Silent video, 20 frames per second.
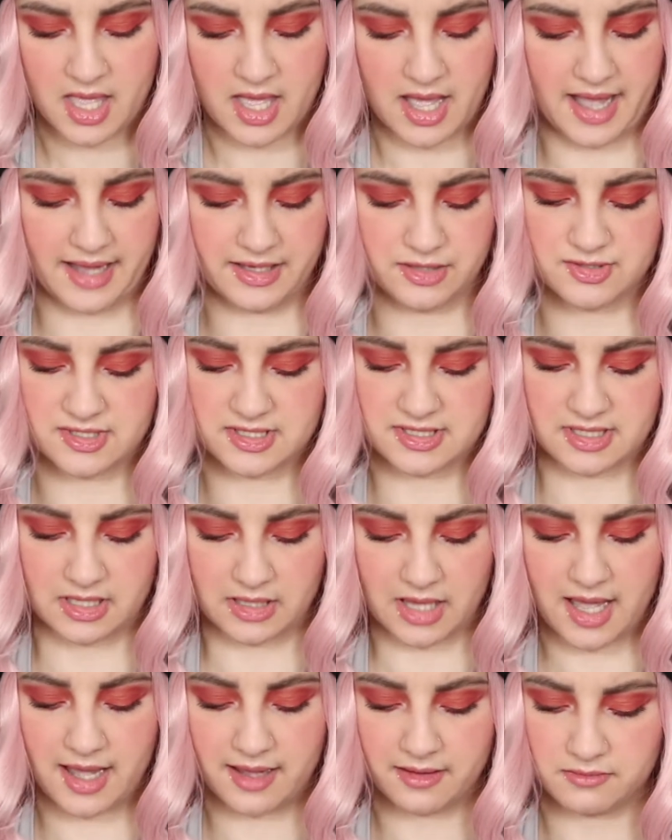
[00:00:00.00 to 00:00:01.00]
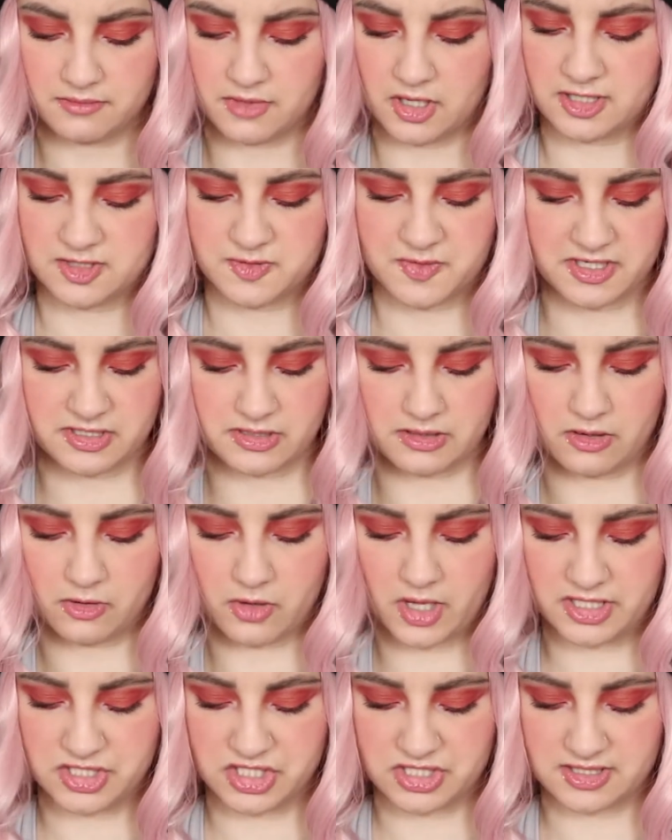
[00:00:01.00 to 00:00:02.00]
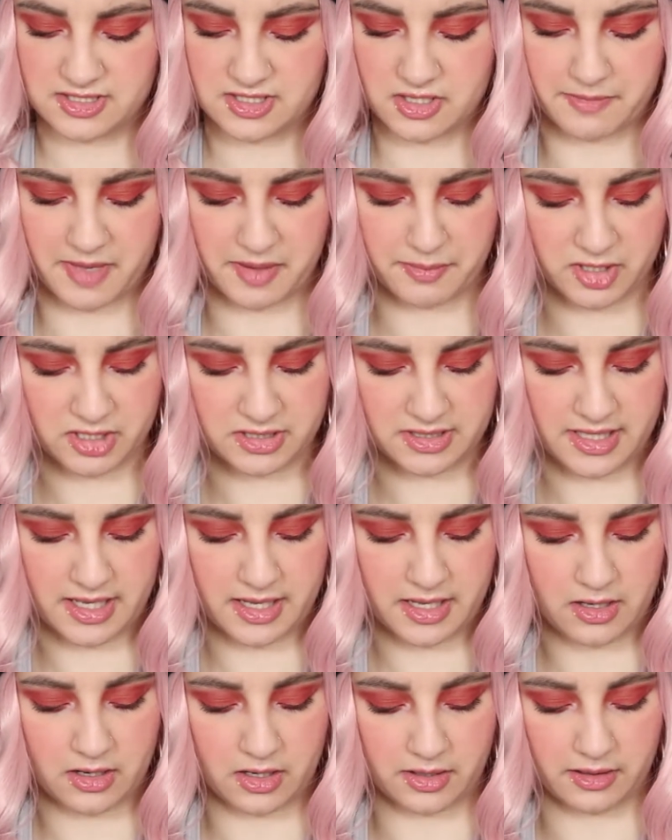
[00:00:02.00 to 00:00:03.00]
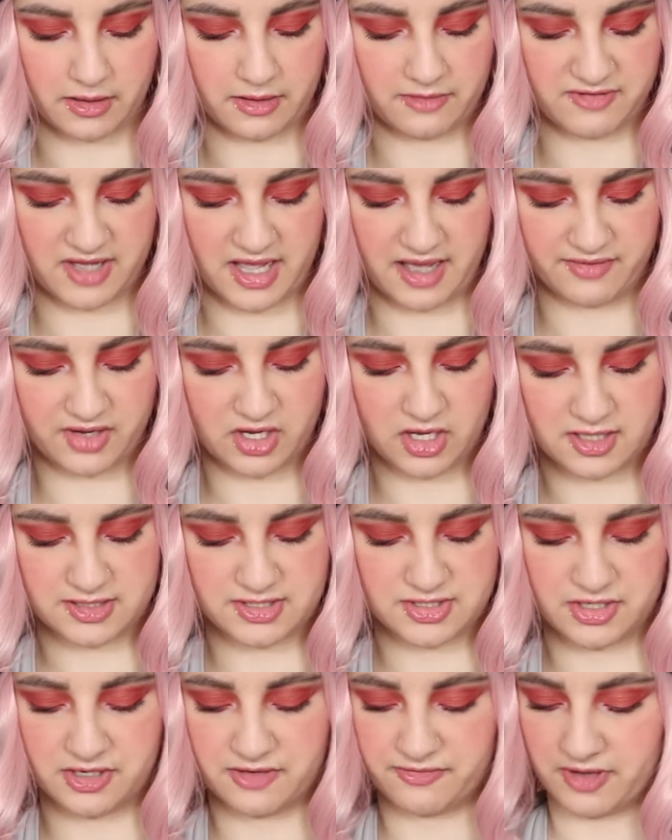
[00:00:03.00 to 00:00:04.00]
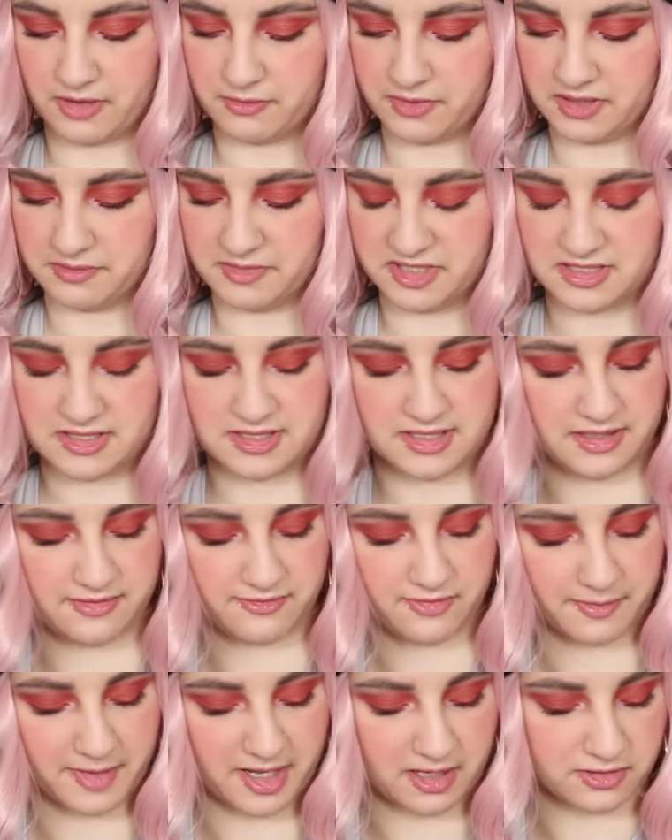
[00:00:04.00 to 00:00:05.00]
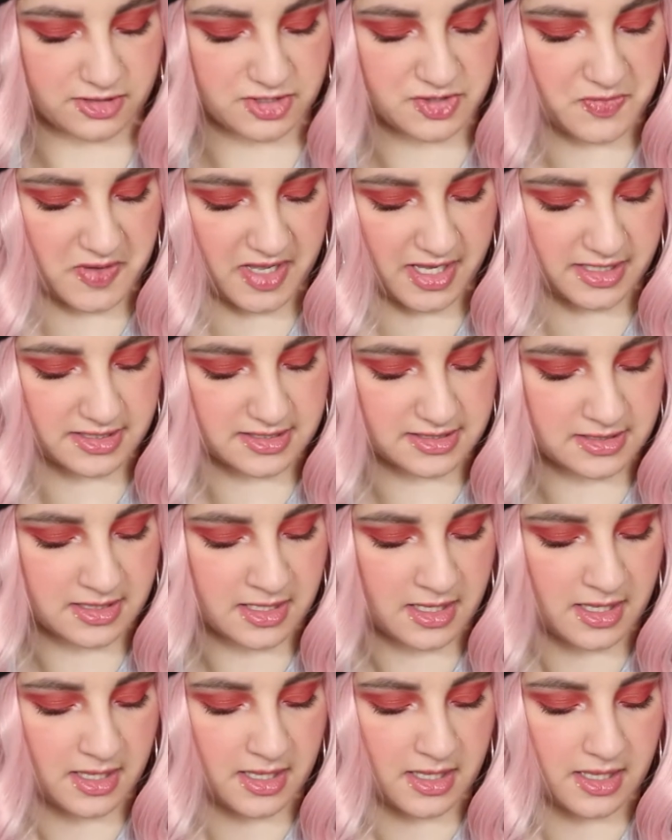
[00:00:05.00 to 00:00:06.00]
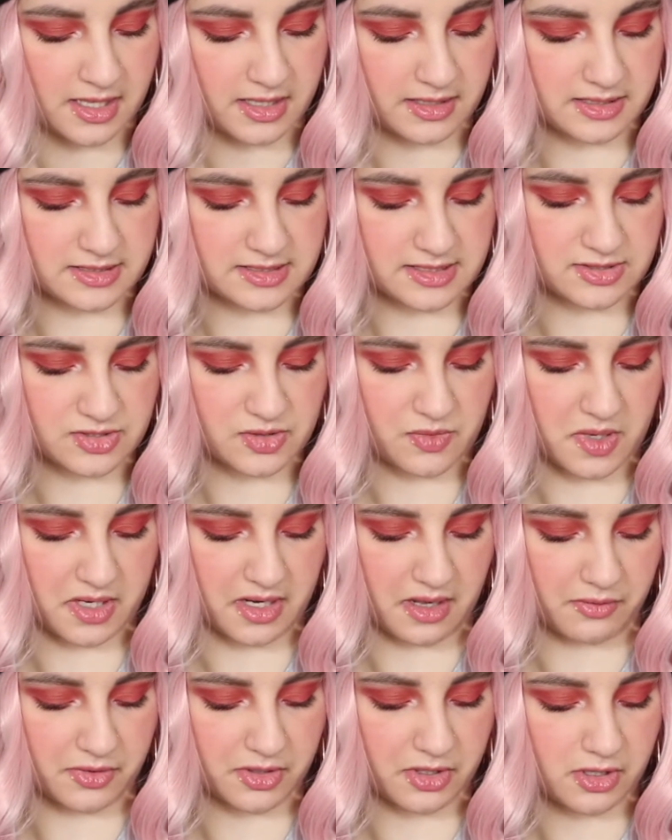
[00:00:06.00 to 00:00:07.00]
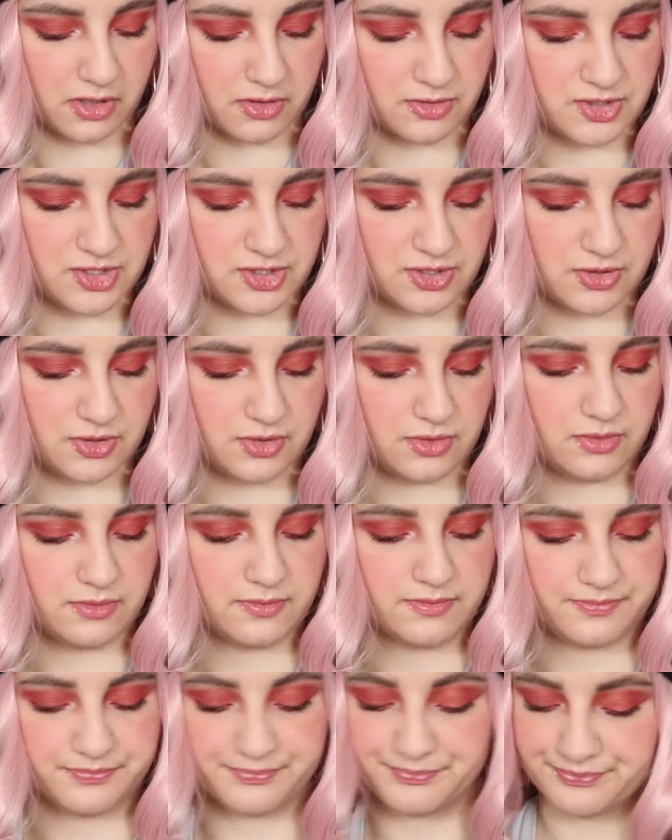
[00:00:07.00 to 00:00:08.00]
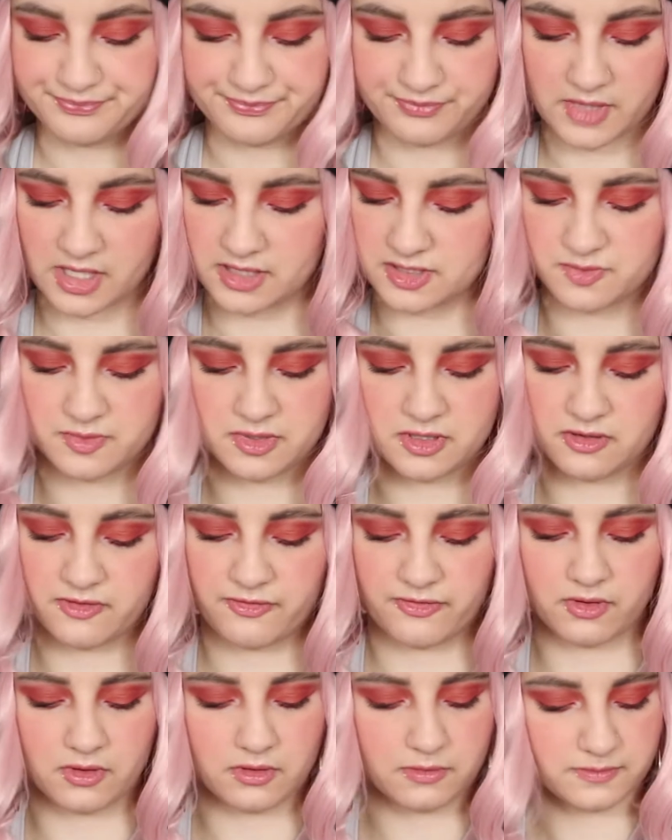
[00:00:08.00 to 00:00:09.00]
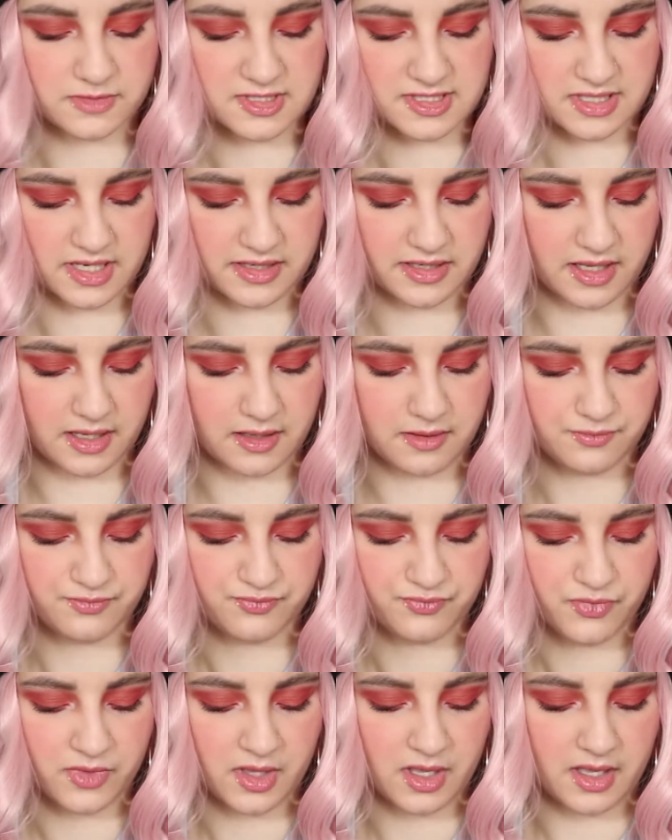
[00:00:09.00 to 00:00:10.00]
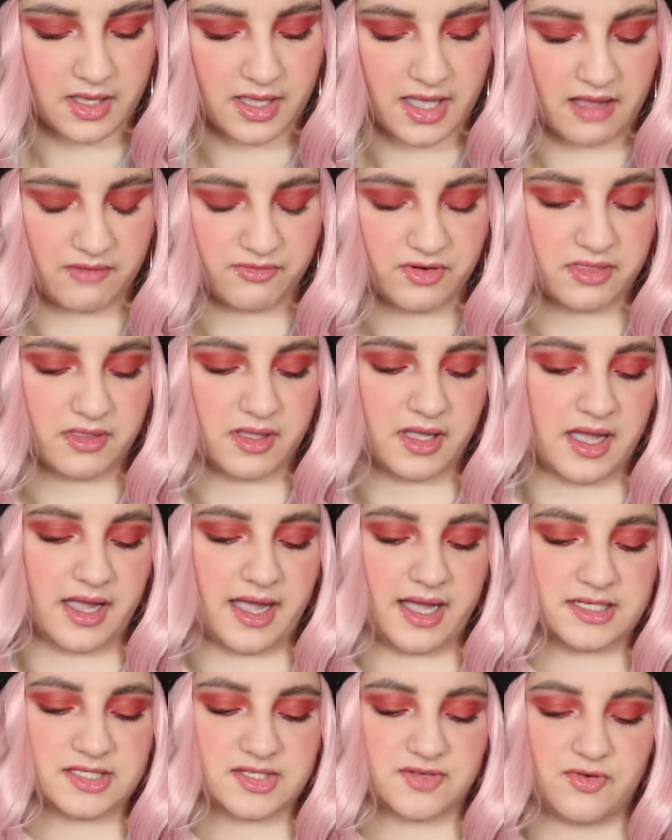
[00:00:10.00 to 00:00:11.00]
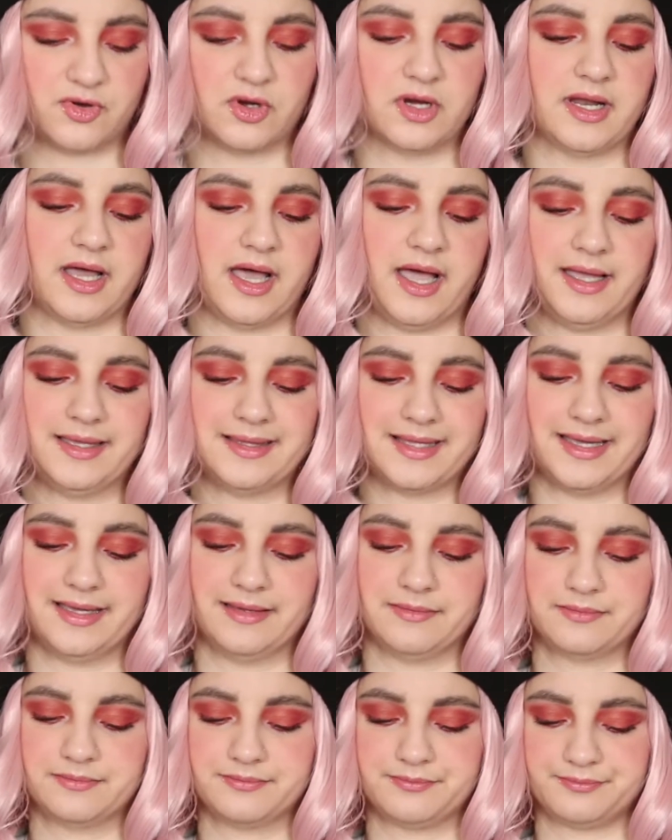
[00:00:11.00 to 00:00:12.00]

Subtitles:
I use this a lot on special occasions, on my birthday, if I have a concert, if I want to be seen from outer space. This is the one I would go to. It's beautiful, stunning, everything I ask for in a highlight.